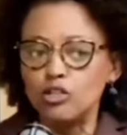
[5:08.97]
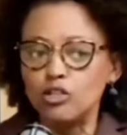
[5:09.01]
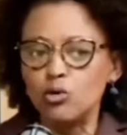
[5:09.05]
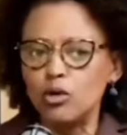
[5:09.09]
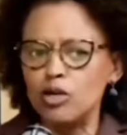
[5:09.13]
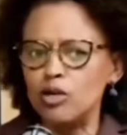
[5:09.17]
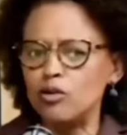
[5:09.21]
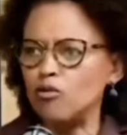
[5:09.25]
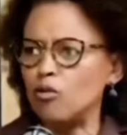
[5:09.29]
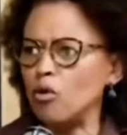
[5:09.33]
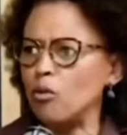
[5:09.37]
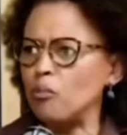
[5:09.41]

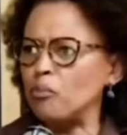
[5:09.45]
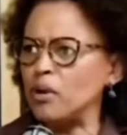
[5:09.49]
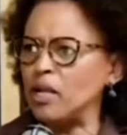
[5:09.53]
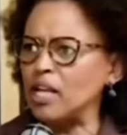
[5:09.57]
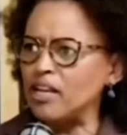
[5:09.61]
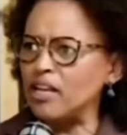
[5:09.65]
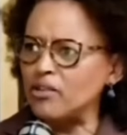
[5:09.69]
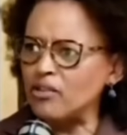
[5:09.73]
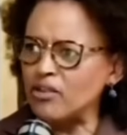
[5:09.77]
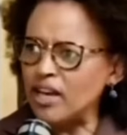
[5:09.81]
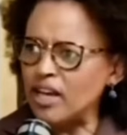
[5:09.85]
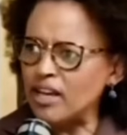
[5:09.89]
24
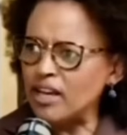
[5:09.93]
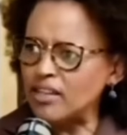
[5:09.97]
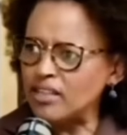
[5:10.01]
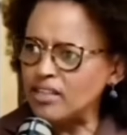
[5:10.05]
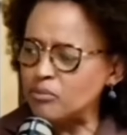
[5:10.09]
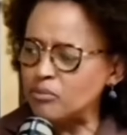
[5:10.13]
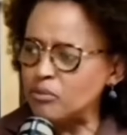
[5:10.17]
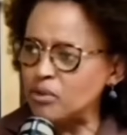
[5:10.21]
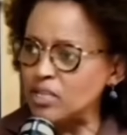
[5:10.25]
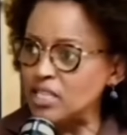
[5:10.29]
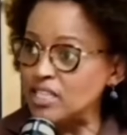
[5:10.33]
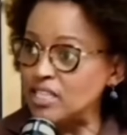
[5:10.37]
billion rand
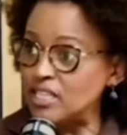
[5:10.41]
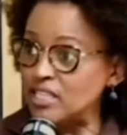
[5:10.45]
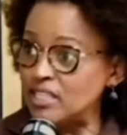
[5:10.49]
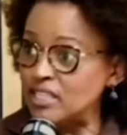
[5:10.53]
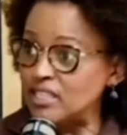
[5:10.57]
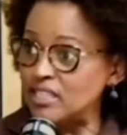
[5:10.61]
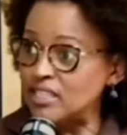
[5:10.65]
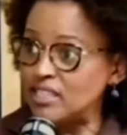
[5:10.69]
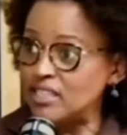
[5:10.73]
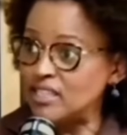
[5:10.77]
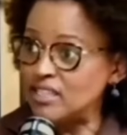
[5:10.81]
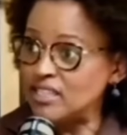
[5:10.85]
in
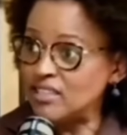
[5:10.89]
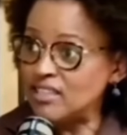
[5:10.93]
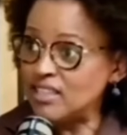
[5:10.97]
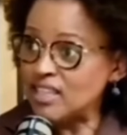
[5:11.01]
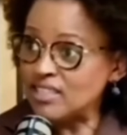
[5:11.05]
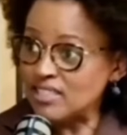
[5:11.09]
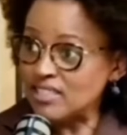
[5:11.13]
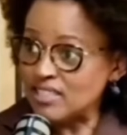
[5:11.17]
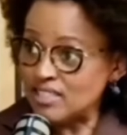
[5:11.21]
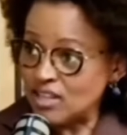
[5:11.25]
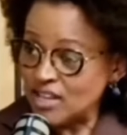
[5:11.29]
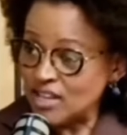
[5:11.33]
PE.
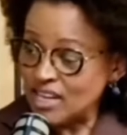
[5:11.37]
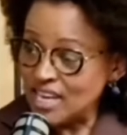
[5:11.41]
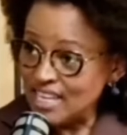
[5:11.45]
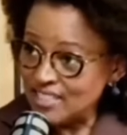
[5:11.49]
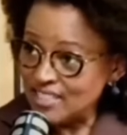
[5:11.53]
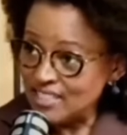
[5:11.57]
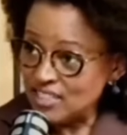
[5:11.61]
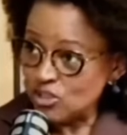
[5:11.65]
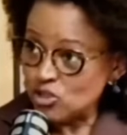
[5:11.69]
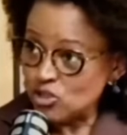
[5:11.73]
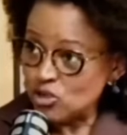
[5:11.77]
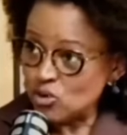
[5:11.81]
That's the
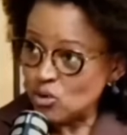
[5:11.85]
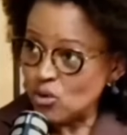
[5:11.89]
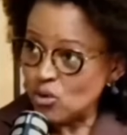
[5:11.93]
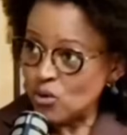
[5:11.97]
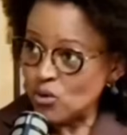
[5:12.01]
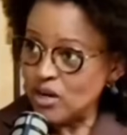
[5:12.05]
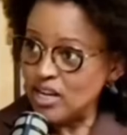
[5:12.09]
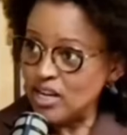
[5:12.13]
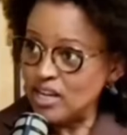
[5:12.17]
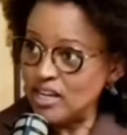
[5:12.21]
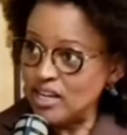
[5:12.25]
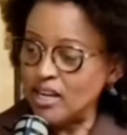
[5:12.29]
latest
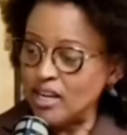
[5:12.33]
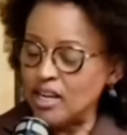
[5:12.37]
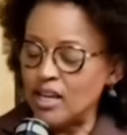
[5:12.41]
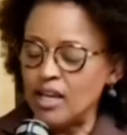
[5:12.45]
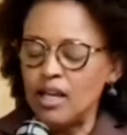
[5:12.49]
story.